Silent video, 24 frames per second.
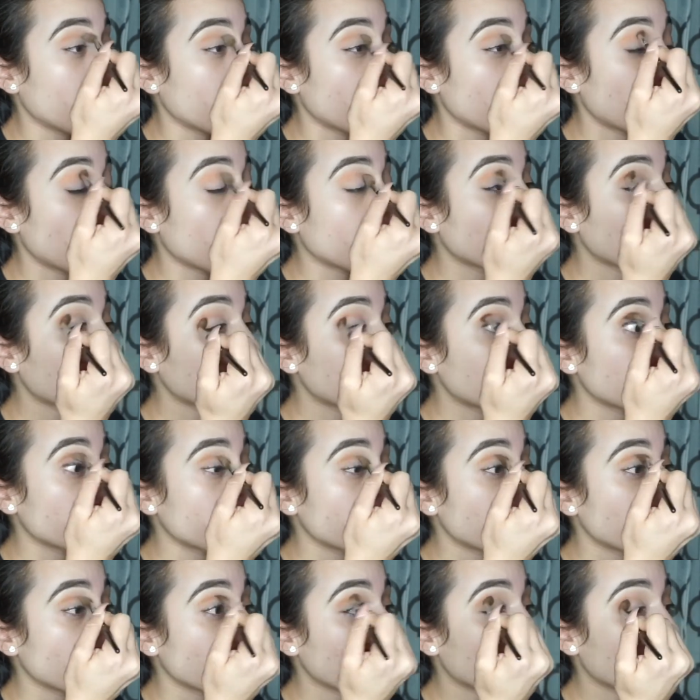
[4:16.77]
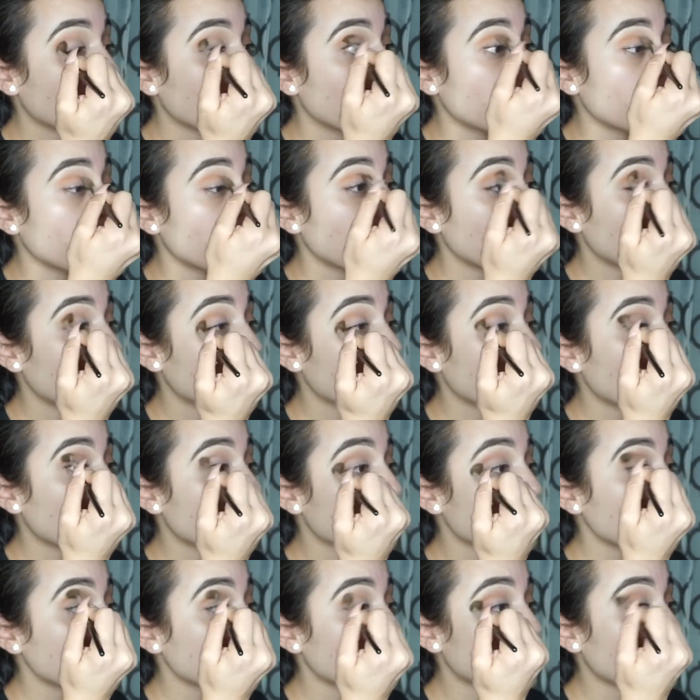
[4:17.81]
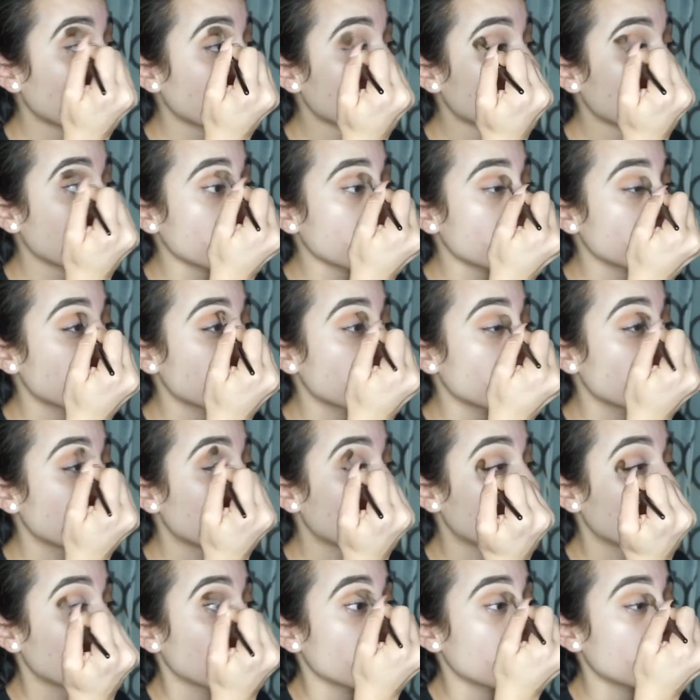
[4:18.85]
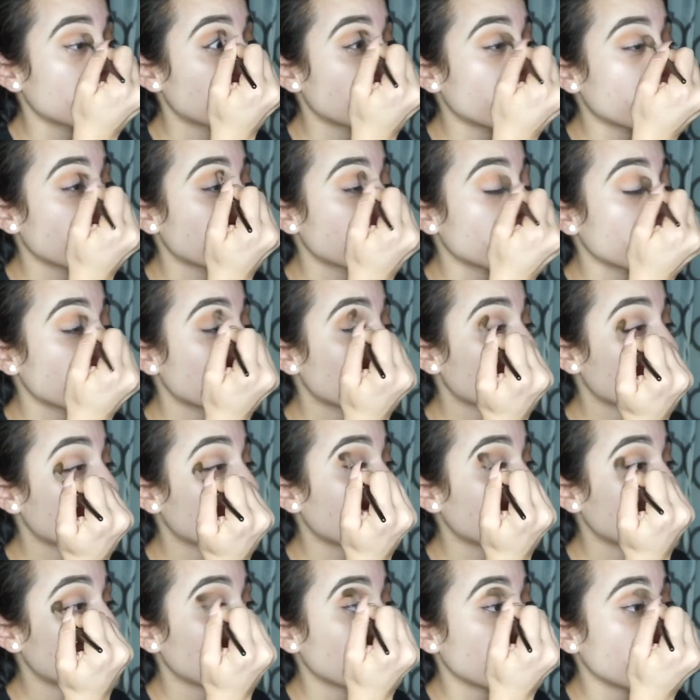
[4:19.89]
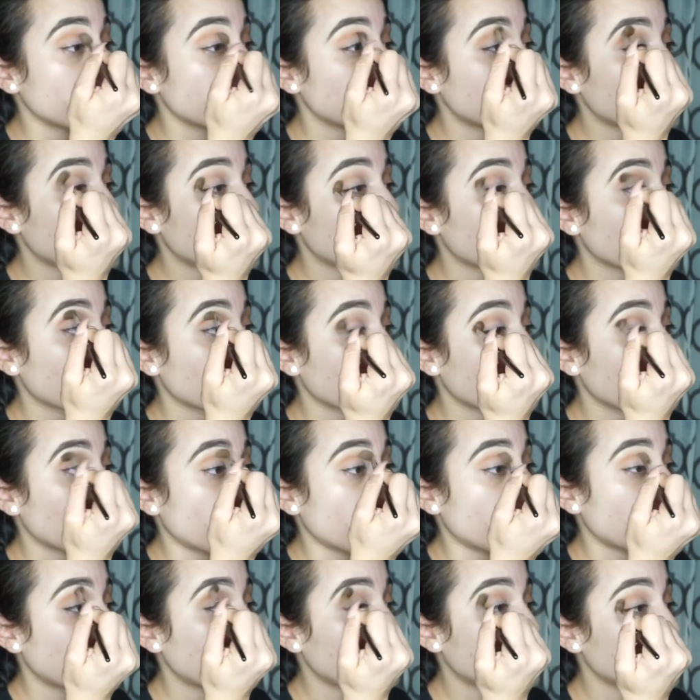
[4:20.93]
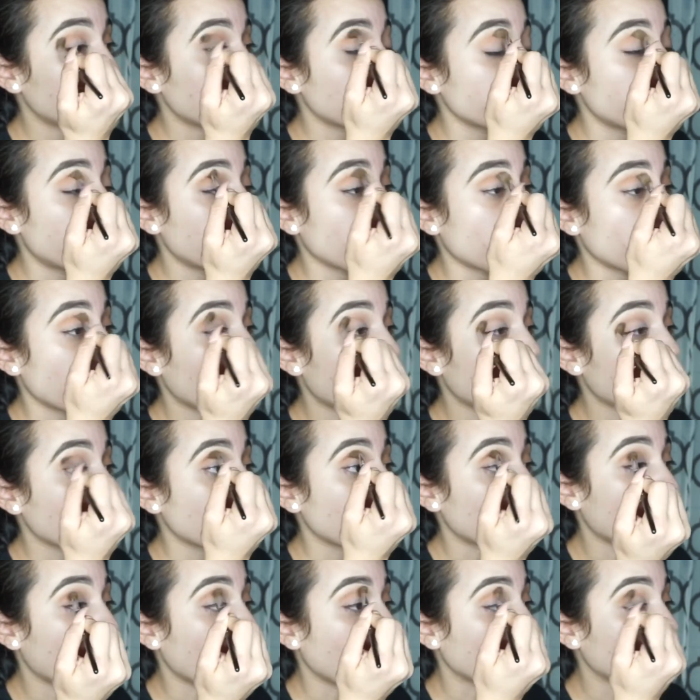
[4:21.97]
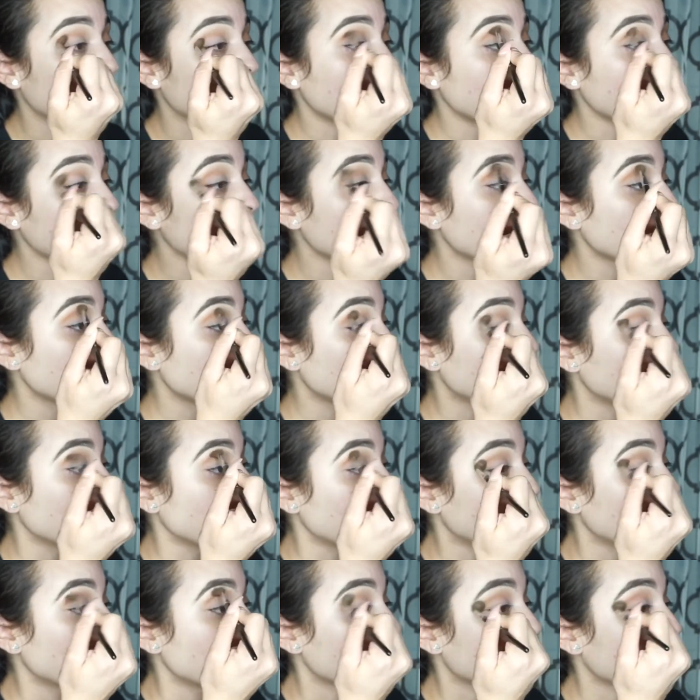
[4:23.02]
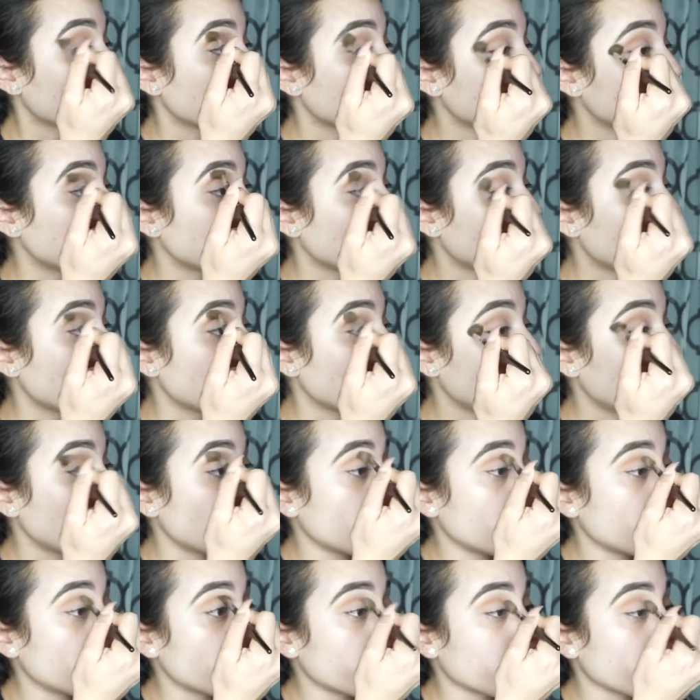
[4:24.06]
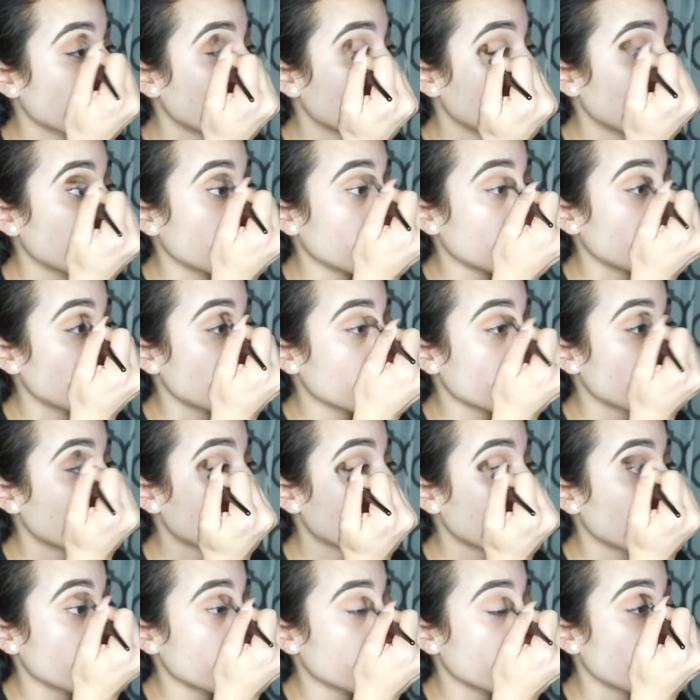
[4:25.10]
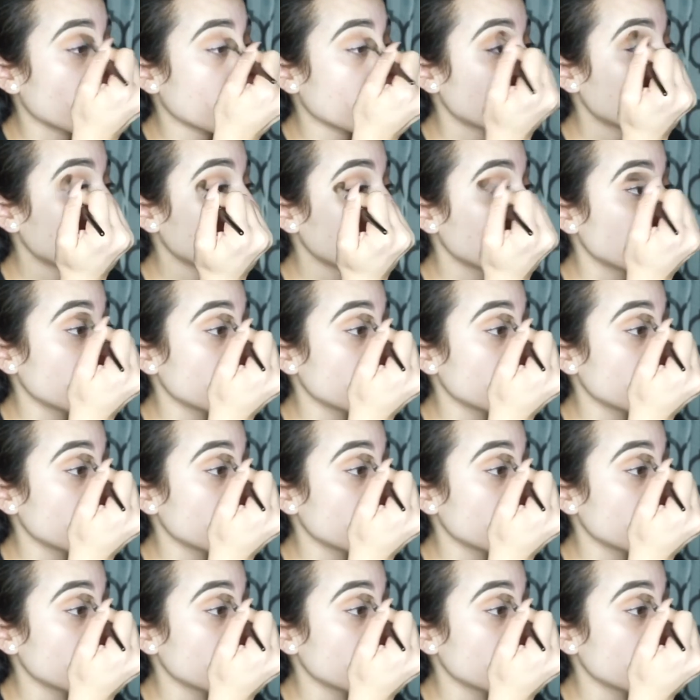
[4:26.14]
I like doing the crease first because it makes it so much easier to plan out your eye look instead of working the other way around.